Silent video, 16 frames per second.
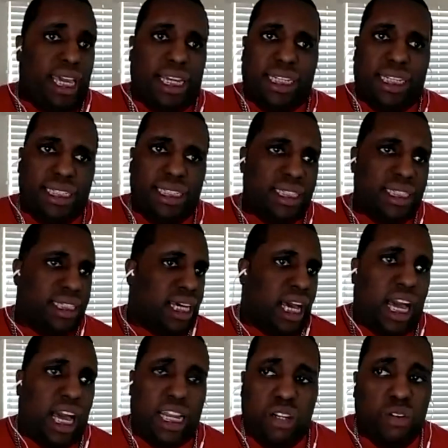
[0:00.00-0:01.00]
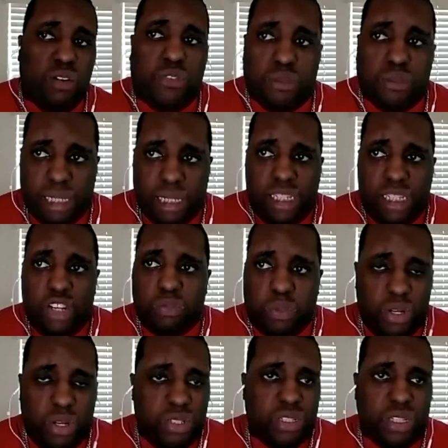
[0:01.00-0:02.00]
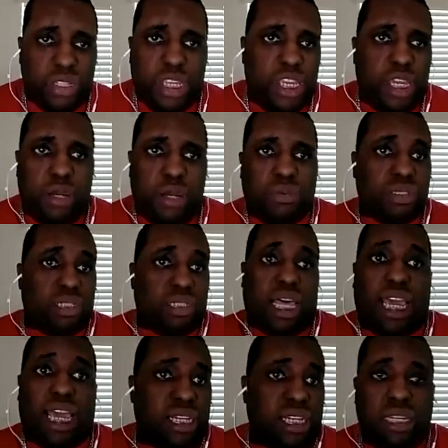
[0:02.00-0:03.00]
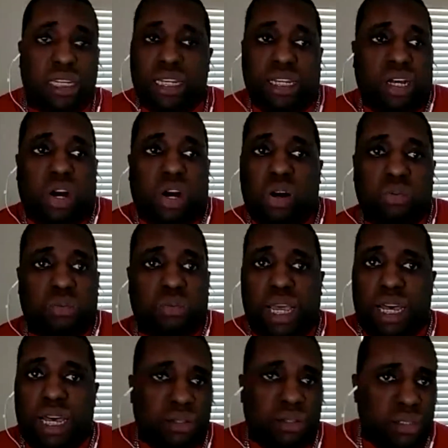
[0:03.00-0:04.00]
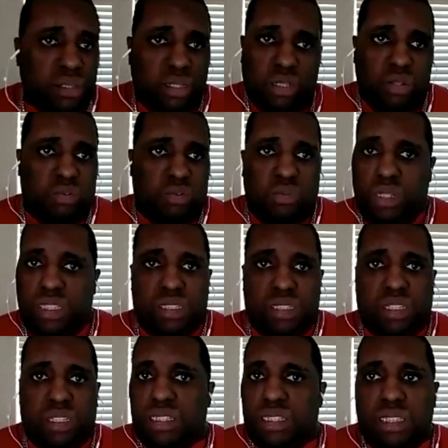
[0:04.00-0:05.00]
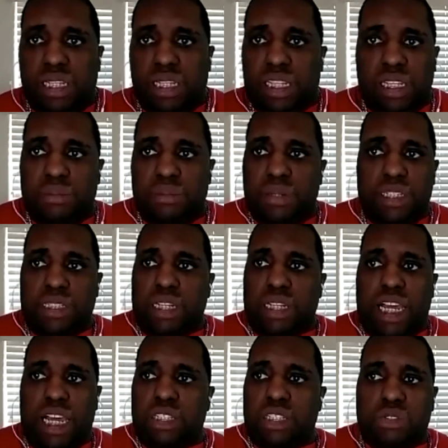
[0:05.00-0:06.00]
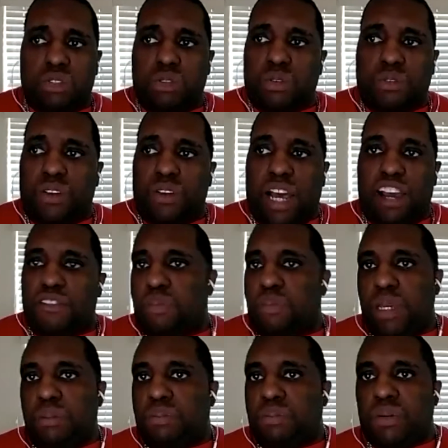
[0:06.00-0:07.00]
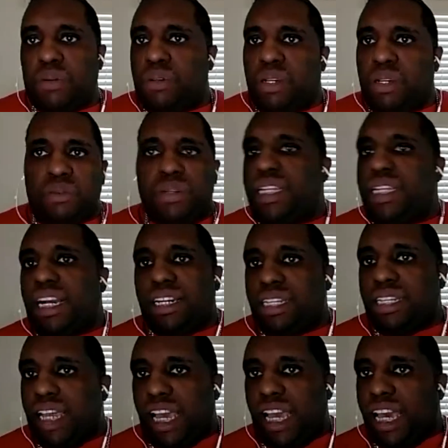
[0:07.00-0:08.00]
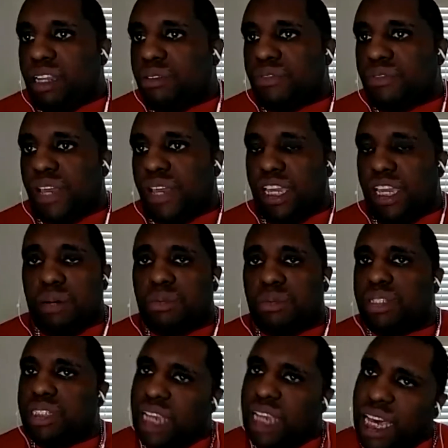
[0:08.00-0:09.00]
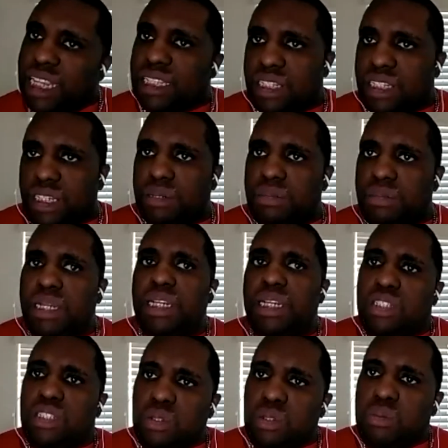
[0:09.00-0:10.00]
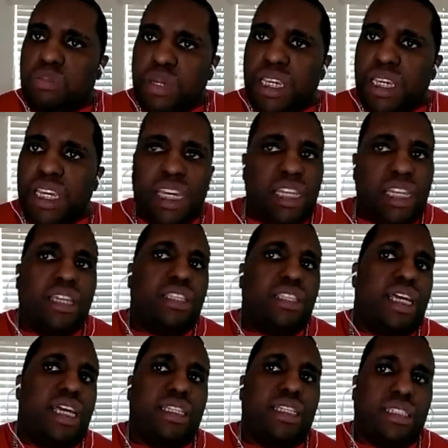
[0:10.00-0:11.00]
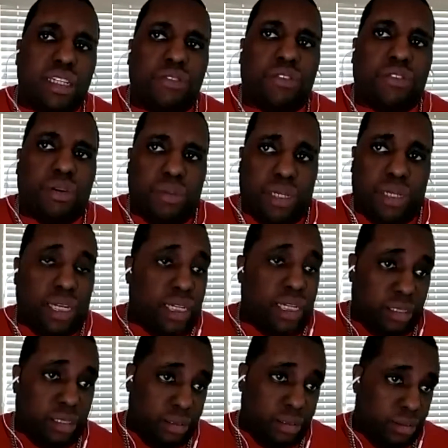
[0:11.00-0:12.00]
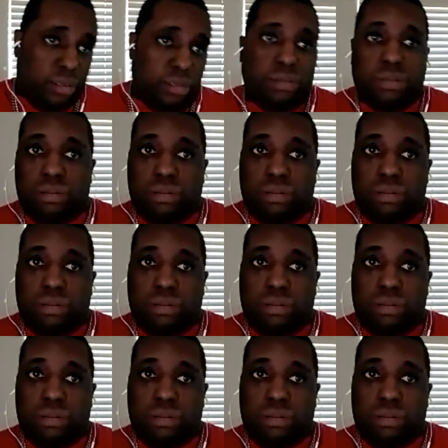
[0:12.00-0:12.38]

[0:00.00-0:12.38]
And I know for myself personally, it was like, oh, well, we're just going to stick him in his classroom with five people. We're not going to elevate him or challenge him to be anything different because,